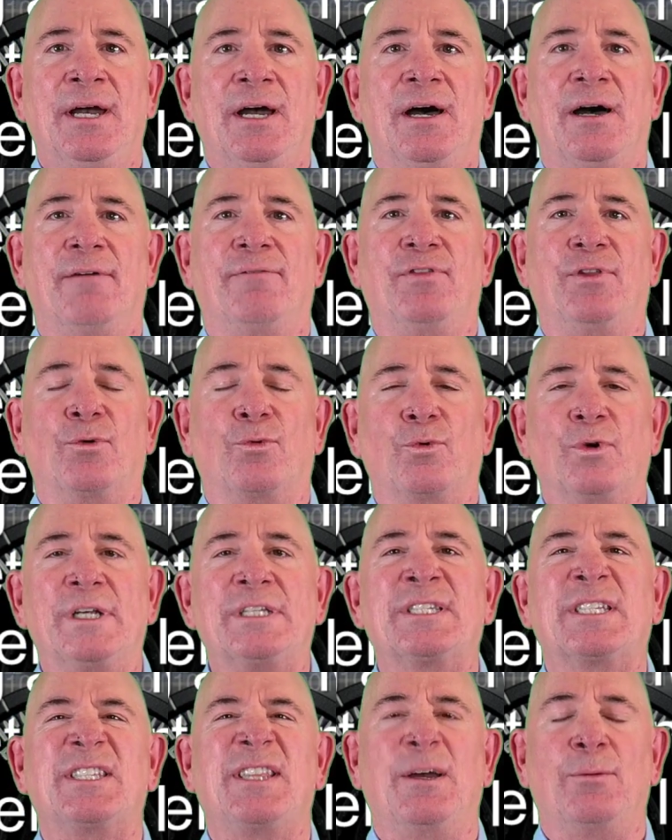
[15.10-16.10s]
of the
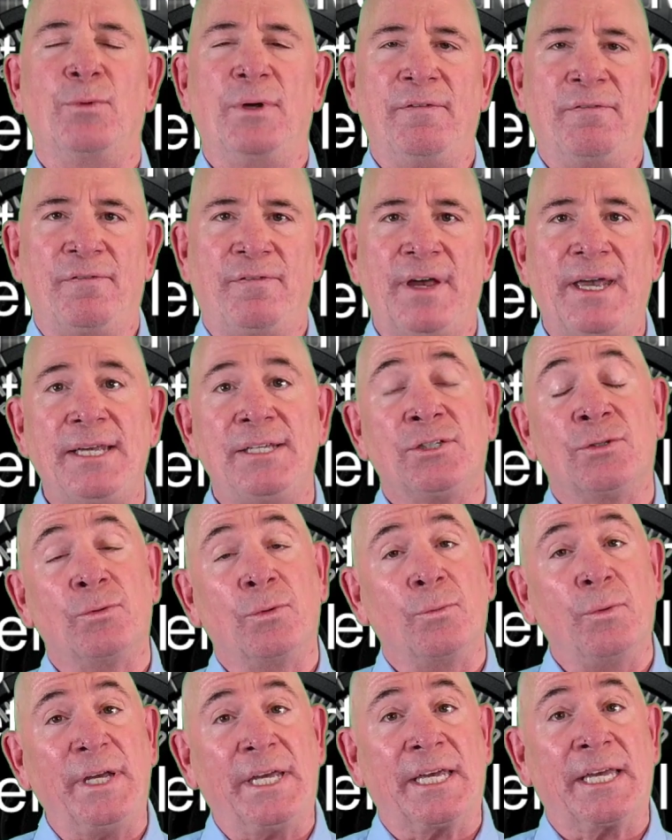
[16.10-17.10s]
risk that we face
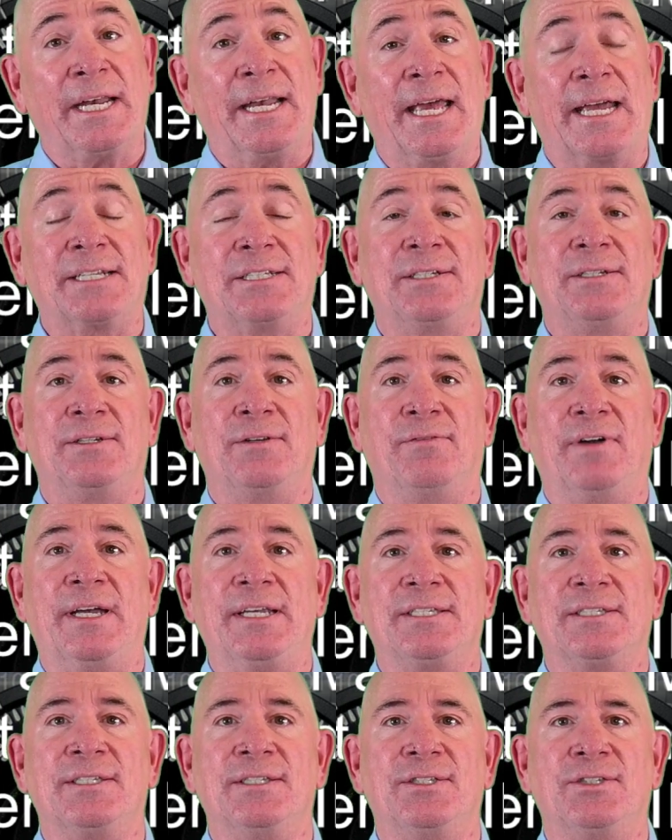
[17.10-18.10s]
when we connect
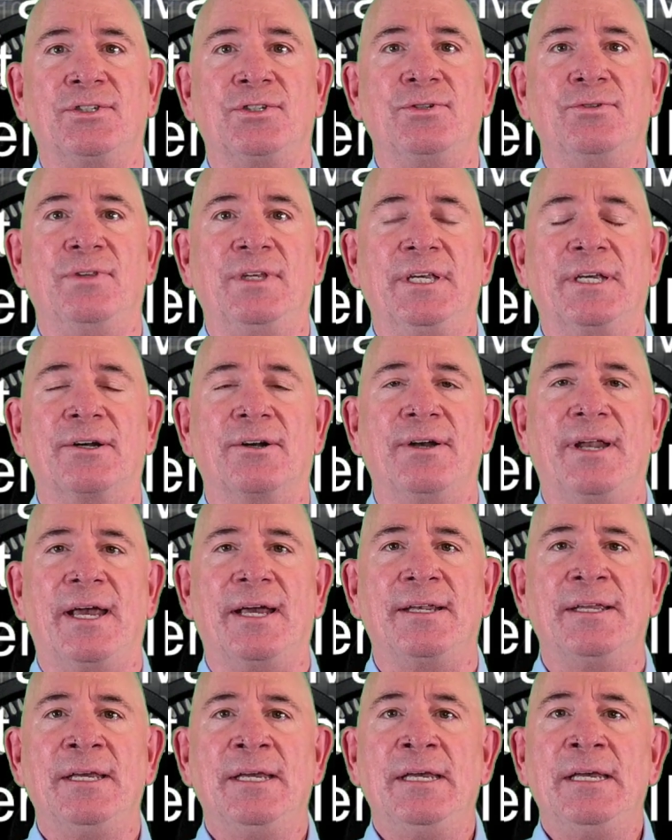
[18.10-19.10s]
devices to the
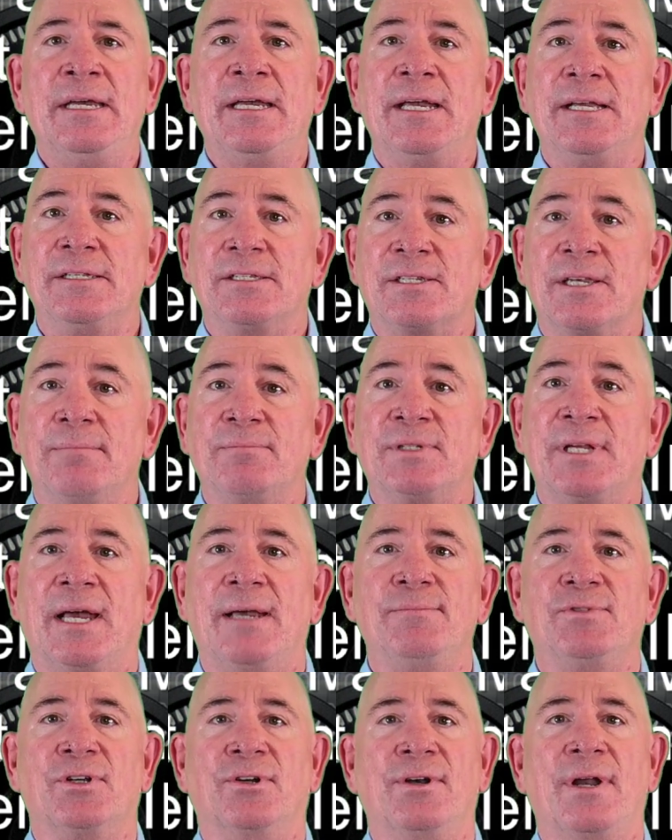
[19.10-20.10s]
internet and
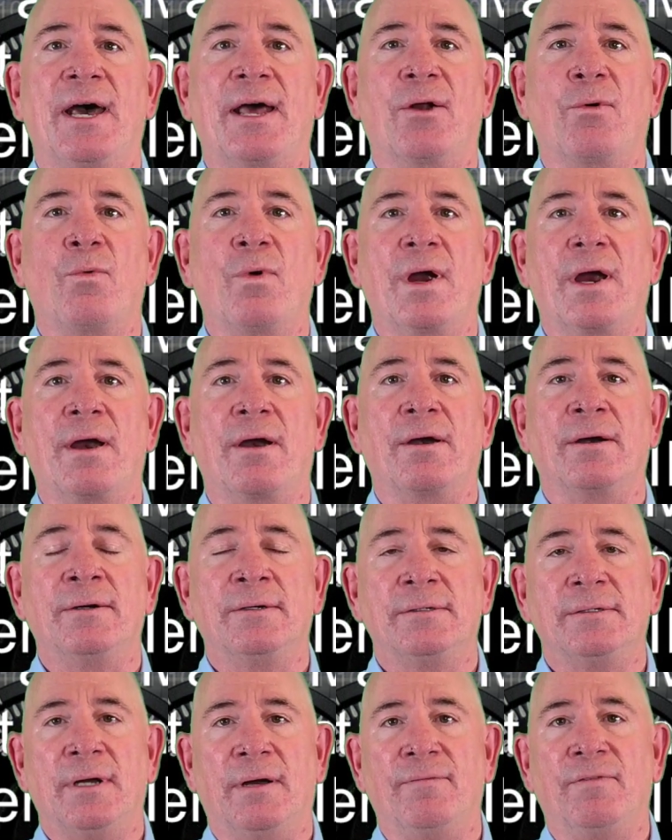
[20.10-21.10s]
sometimes are not aware
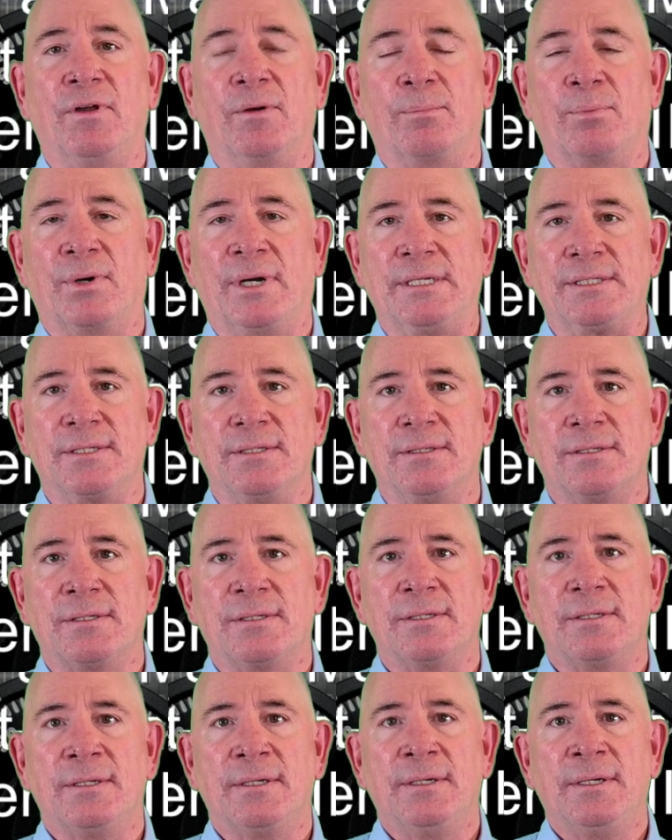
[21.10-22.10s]
of their
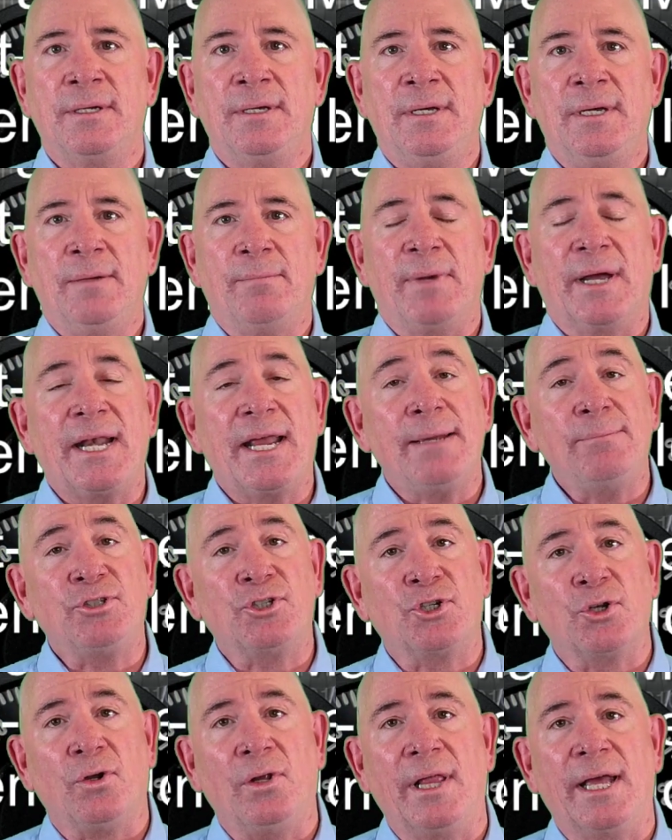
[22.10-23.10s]
presence. My
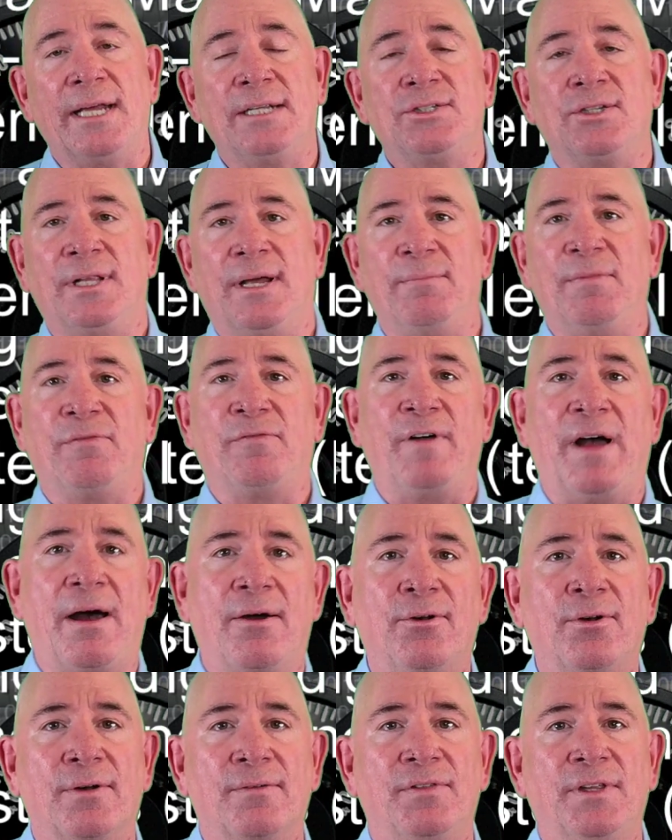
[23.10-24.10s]
name's Joel Angelo. I'm the
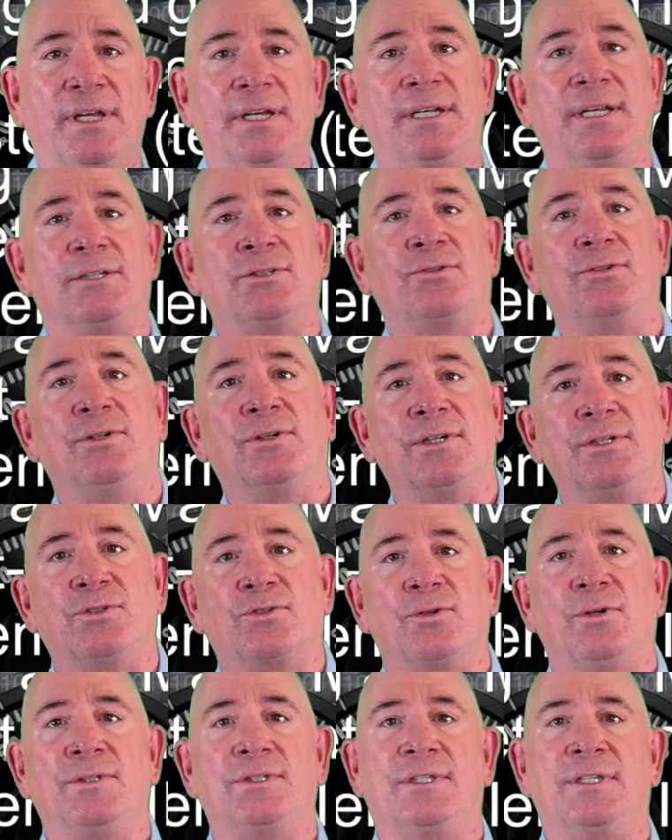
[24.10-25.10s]
founder of the Industrial
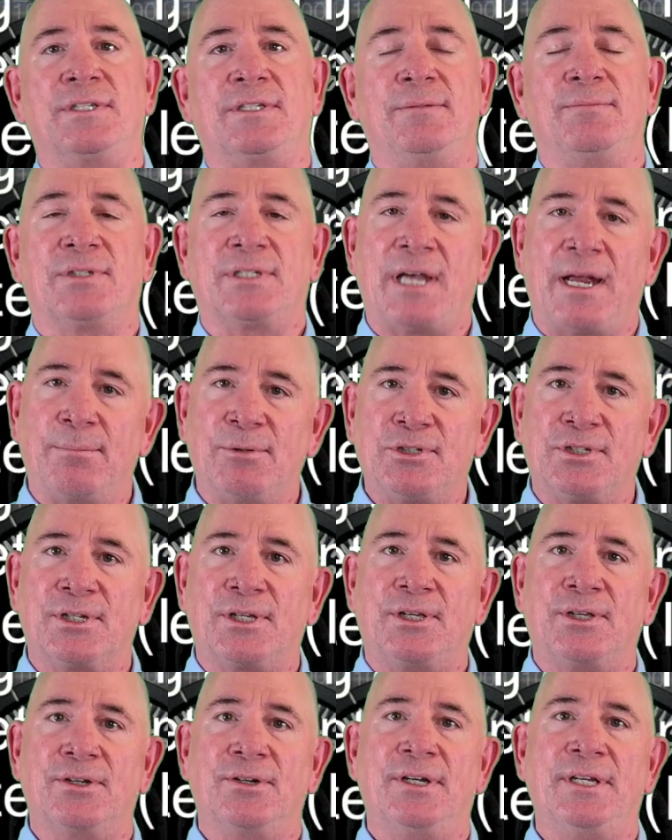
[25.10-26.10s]
Control System
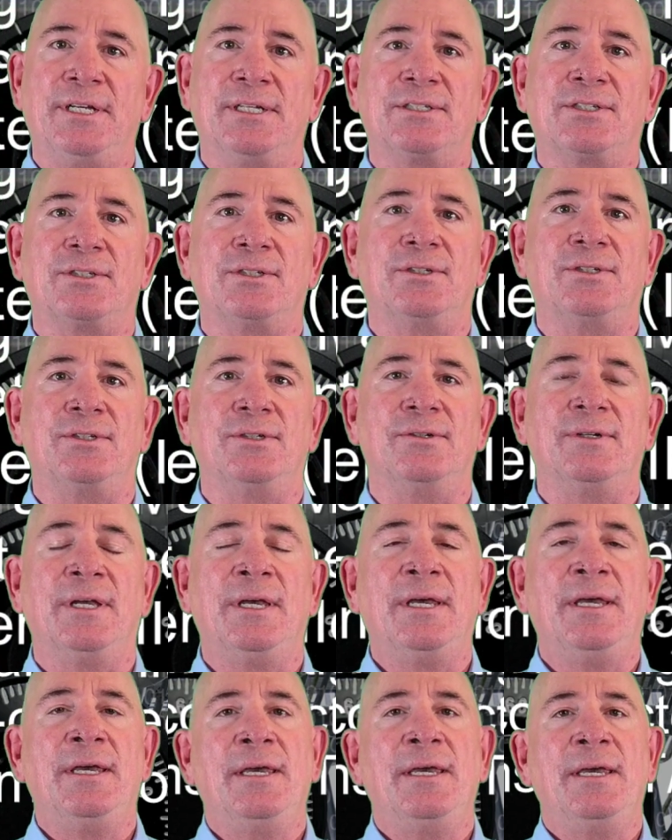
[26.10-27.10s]
Cybersecurity Institute,
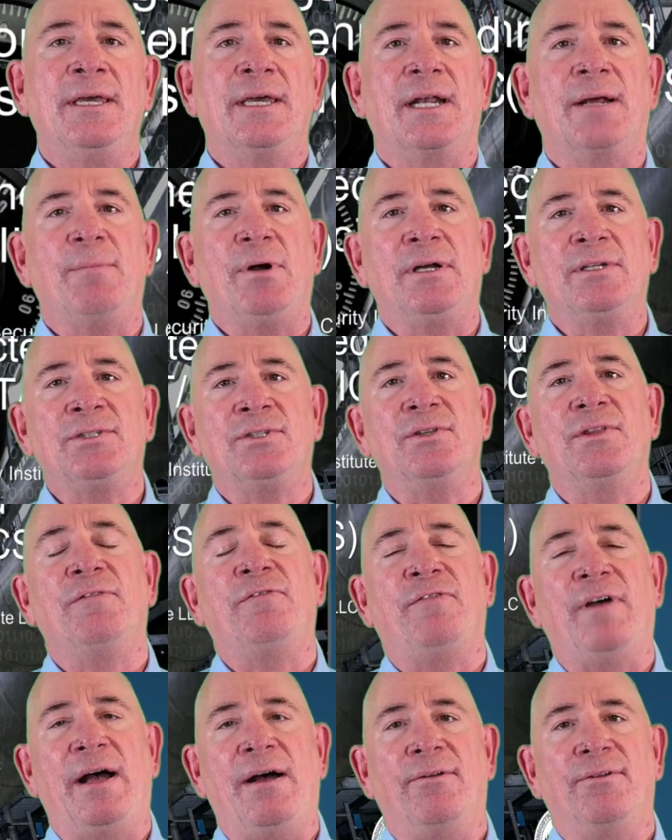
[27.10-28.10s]
and I'm also the
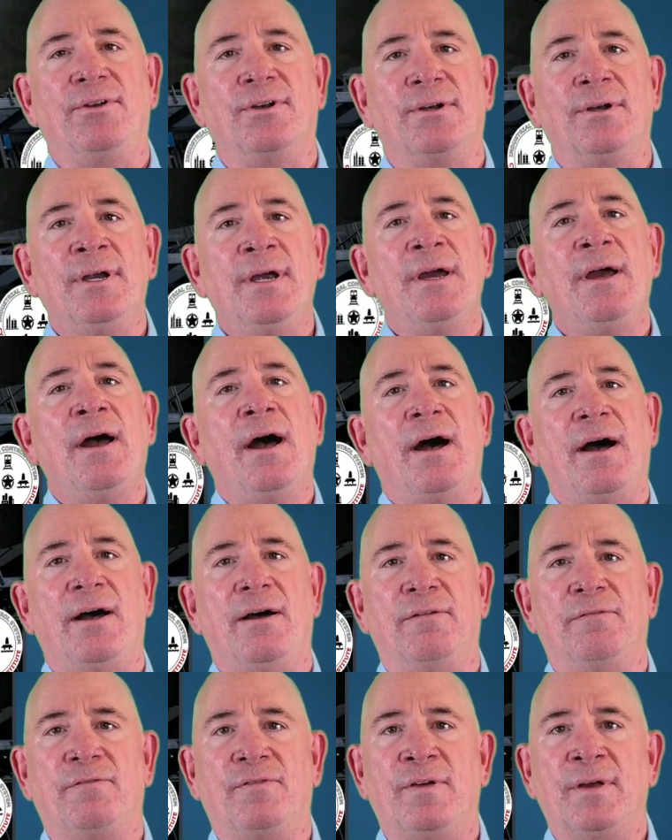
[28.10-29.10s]
founder
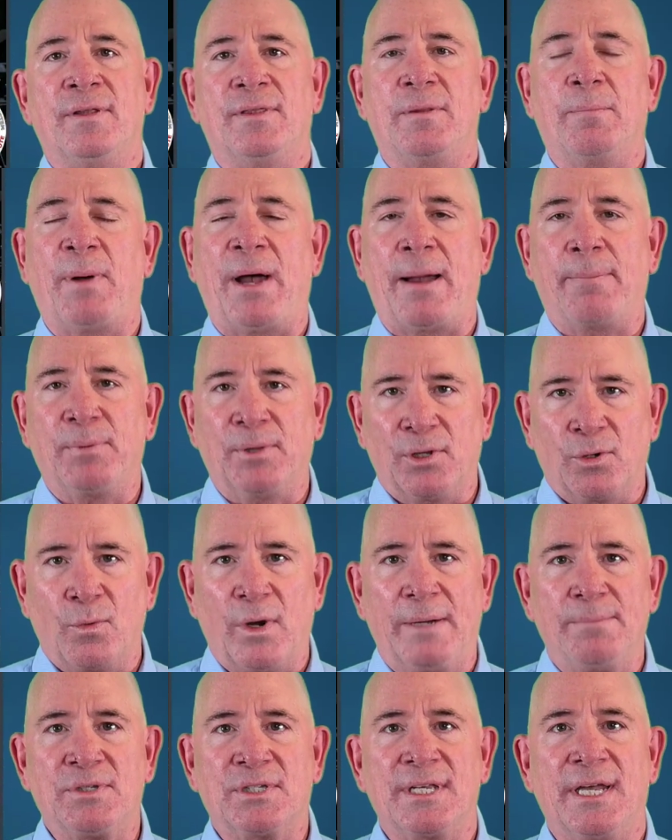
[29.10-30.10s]
of the popular
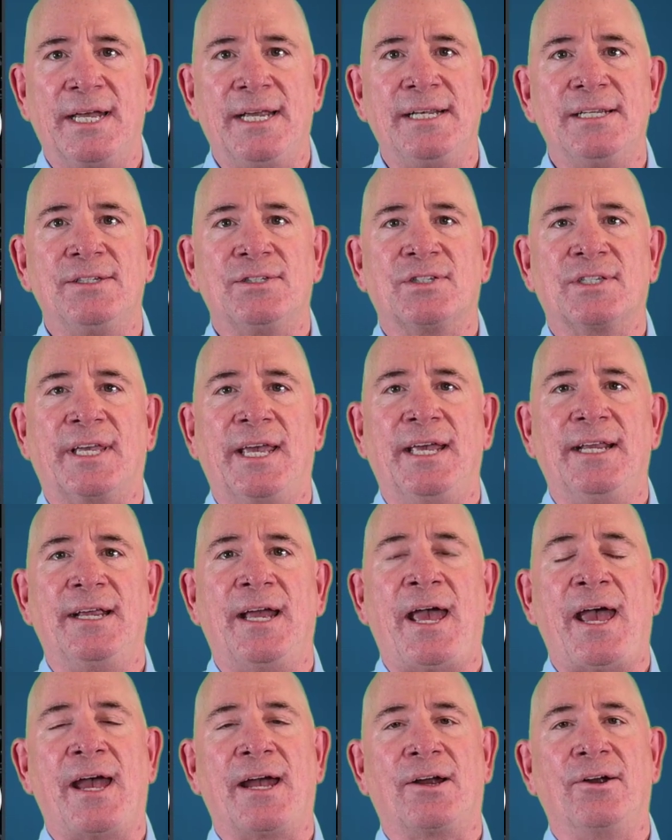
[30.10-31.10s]
website
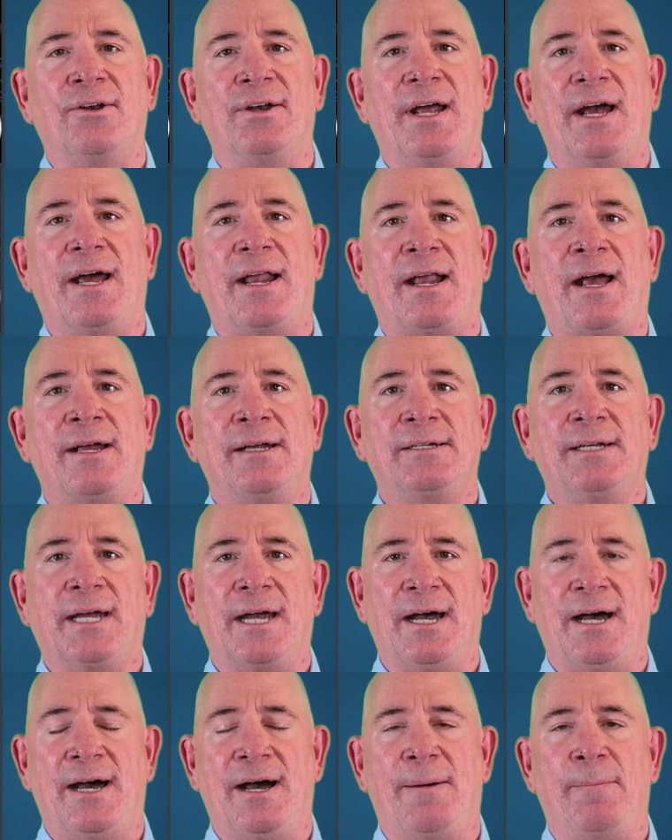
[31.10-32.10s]

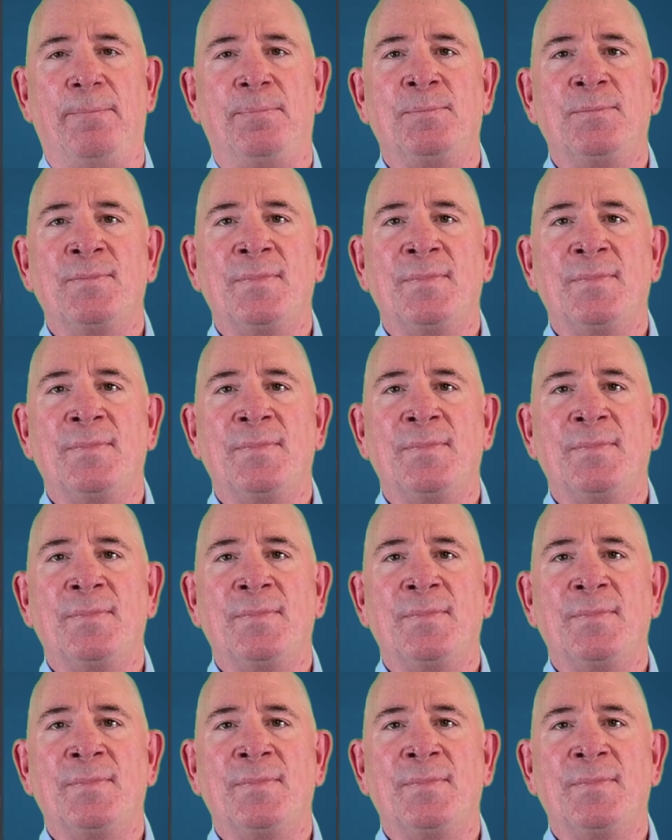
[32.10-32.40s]
SCADAhacker.com.